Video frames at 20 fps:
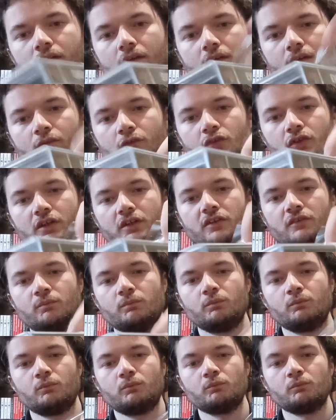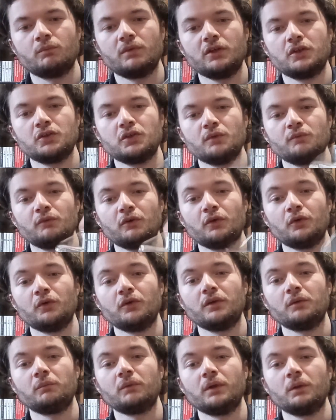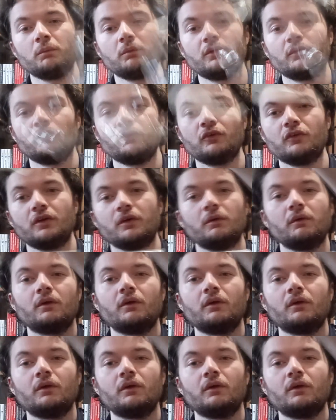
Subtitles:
I'm trying to make sure I'm recording well, but also